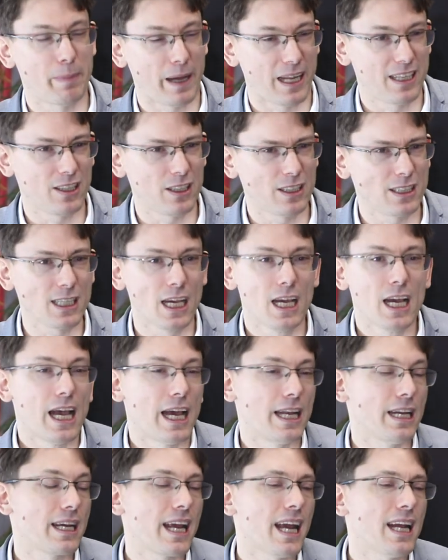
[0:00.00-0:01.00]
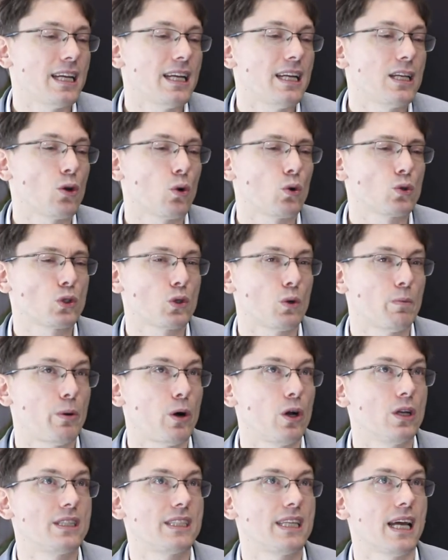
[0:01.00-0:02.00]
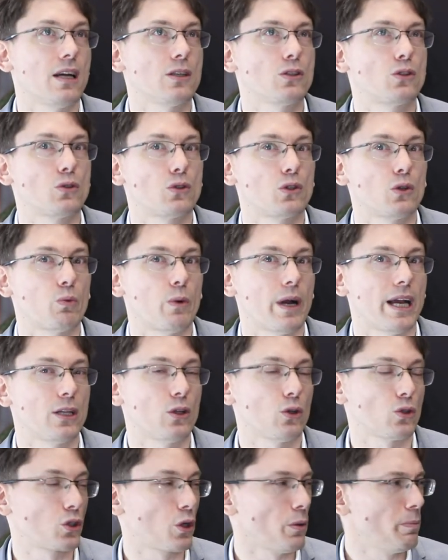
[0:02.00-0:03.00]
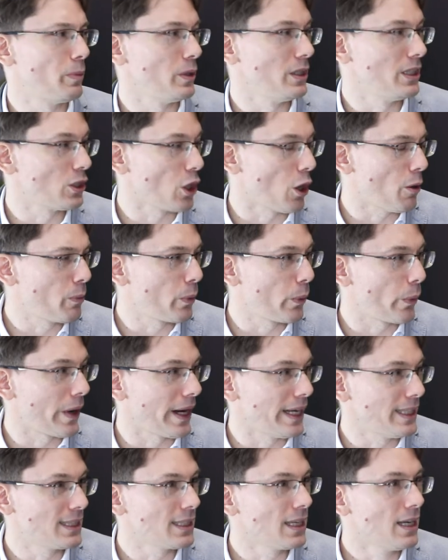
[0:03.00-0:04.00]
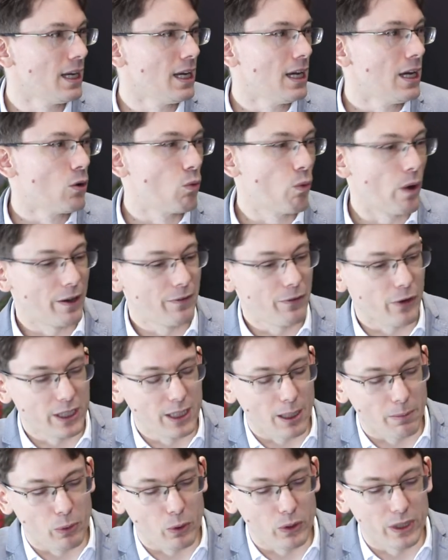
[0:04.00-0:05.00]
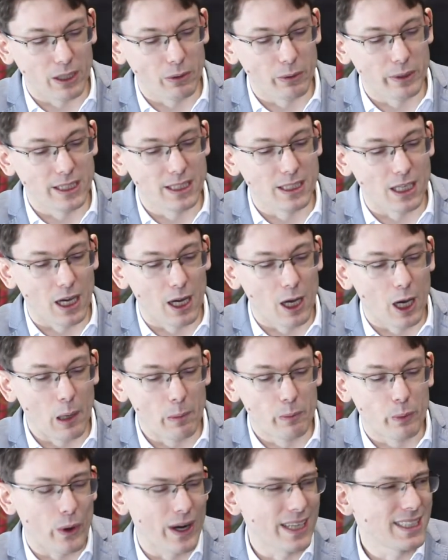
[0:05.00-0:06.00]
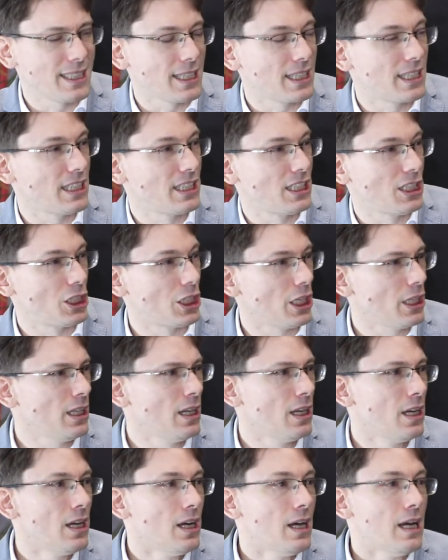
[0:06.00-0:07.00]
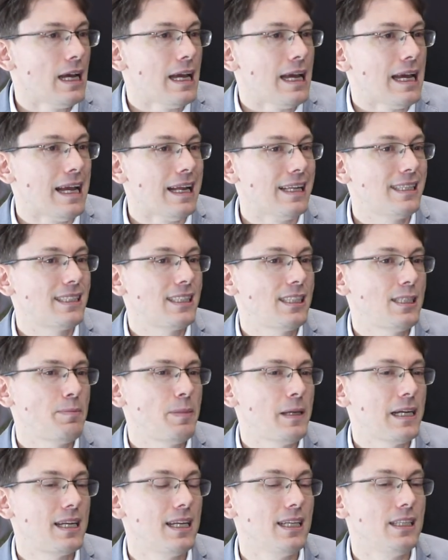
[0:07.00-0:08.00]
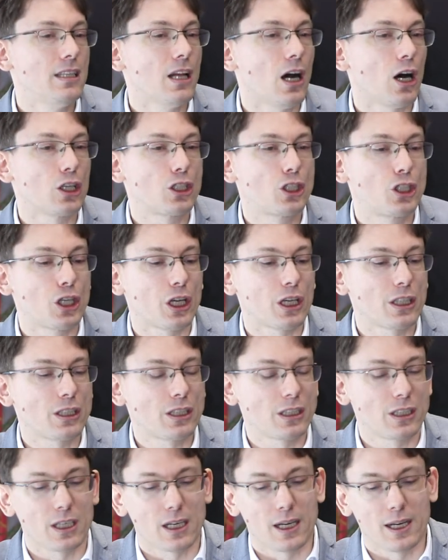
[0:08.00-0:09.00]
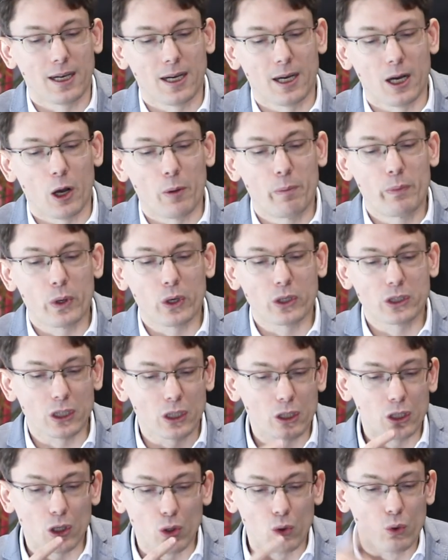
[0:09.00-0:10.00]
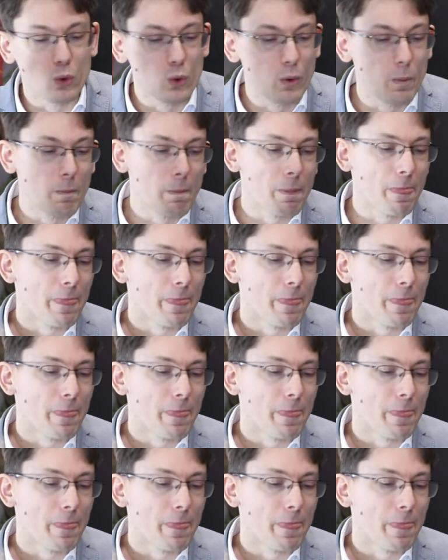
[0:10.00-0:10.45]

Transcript: patterns. And again, it also boils down to the way those companies operate. When, for example, there is a pricing decision, it's typically not just a person who